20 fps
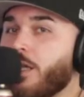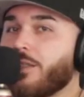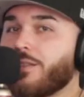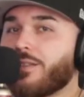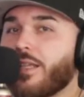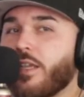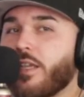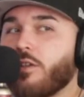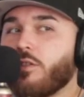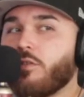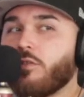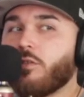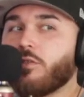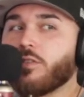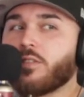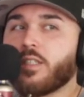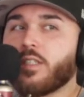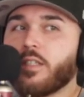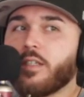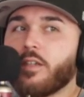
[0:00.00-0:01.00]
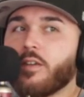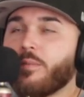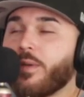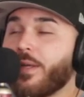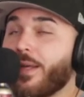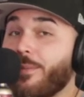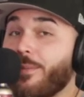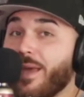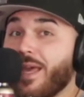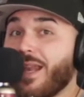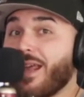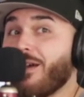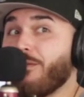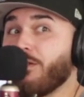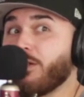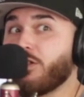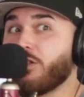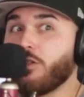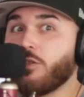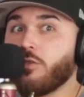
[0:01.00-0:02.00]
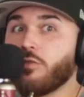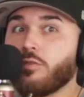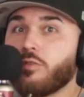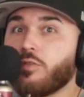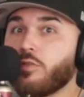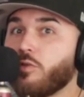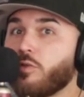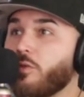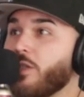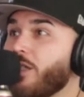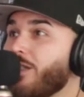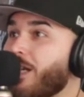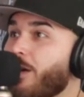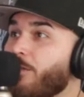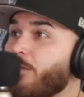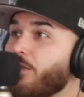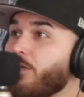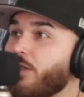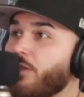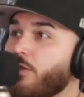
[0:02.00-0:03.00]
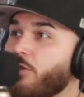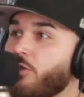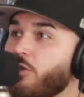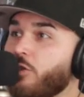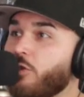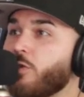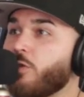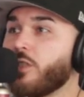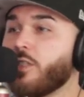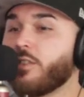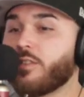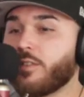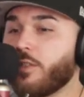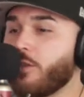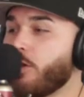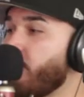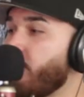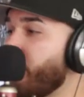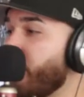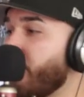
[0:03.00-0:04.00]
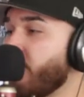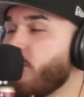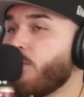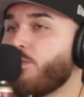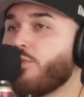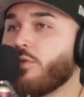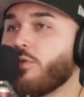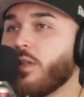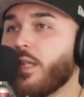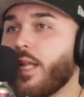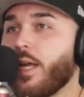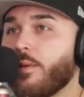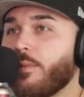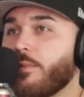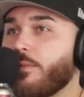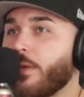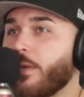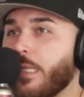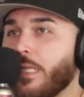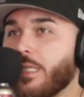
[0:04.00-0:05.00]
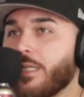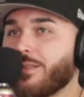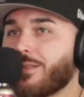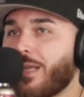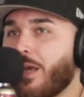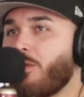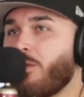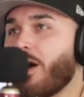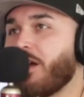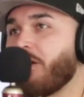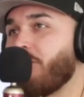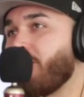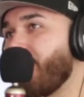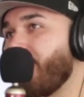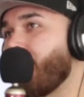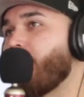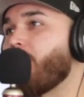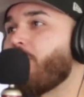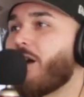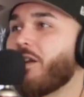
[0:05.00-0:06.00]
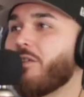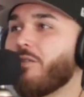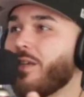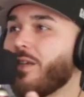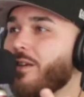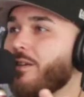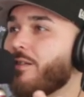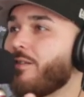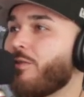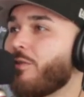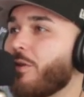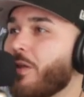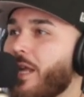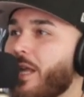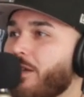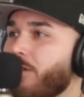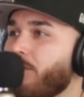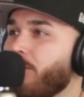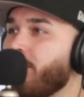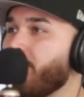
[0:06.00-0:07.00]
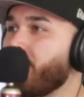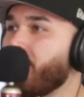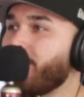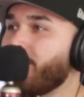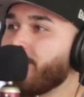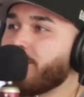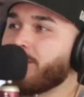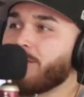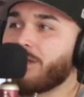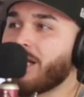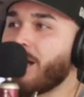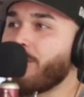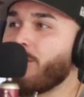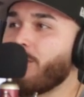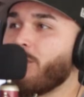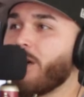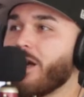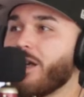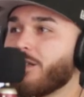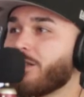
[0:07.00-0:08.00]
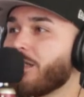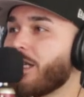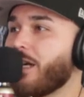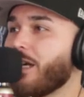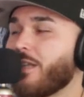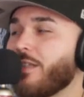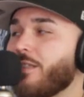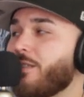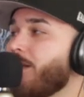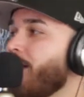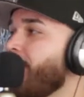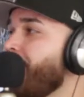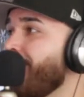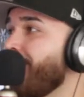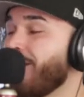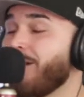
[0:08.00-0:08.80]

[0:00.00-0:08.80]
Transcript: and it's like, yo, don't sit here and be like, man, I haven't seen you in two weeks. I haven't seen you in two weeks. You know, and then you pull up, and then it's like, why you here? Why you here? Or like, you know, you feel some type of way. It's not. It's